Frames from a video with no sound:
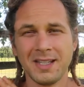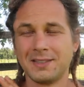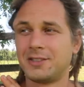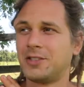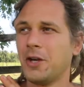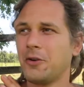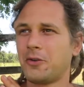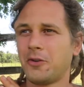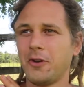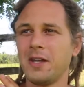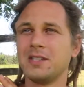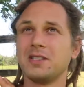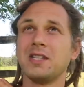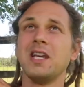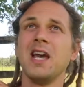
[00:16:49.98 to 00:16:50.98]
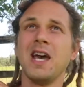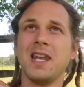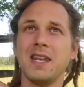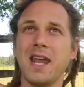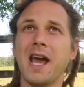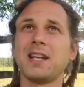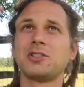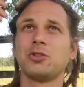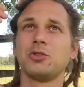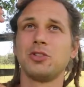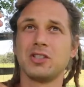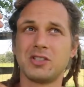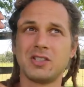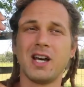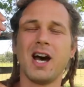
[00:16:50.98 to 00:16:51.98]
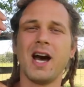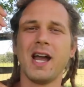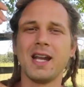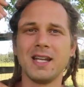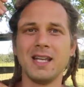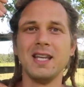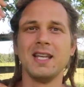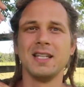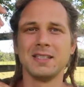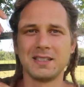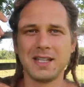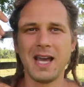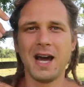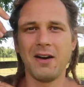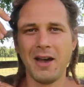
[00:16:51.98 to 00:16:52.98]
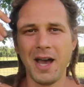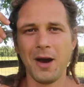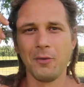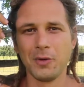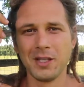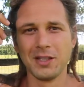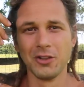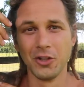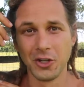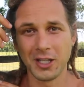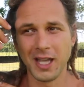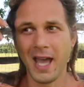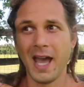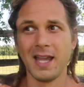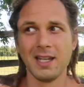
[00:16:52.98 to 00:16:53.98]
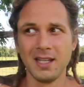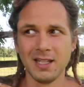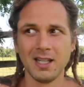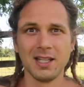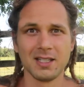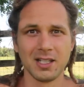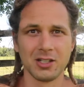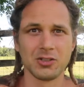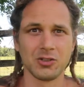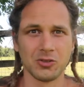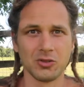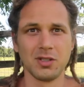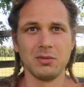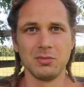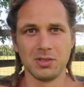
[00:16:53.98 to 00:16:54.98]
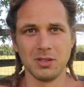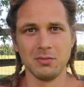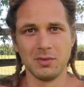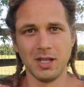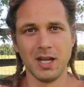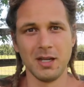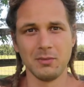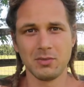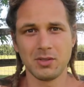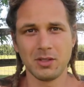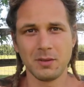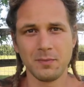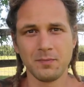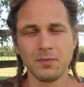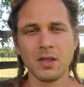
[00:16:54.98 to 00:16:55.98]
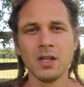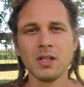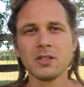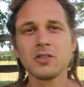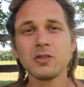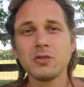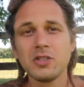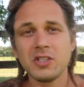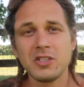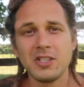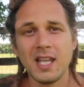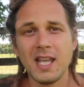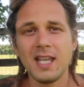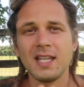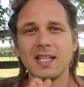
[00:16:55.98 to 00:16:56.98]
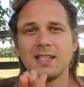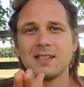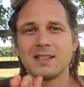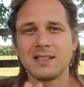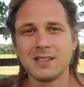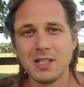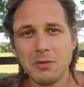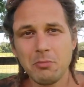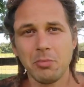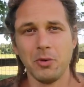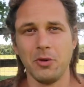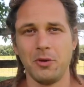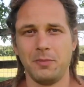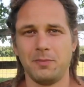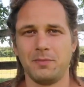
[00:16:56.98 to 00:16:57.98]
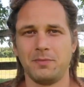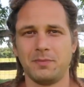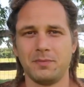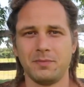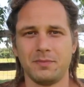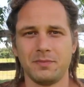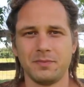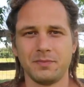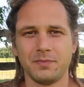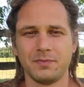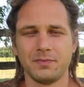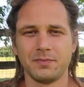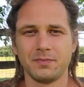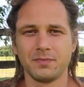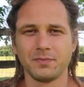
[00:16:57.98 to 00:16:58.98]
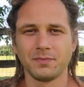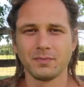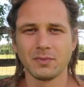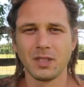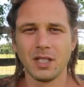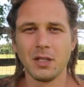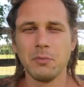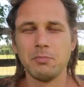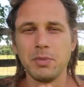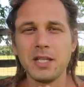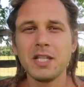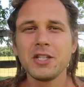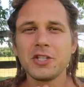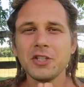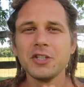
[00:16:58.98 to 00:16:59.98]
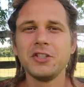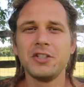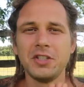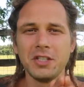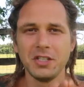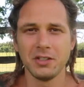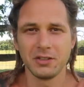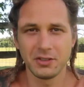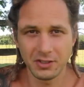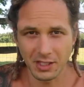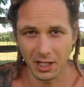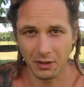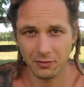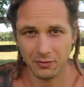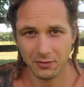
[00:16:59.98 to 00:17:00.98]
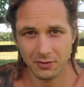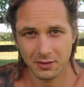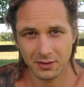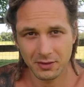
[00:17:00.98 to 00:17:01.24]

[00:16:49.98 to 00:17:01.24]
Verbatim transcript: it's so crazy natural design is now how we look at like extreme sometimes so just take it simple be good to yourself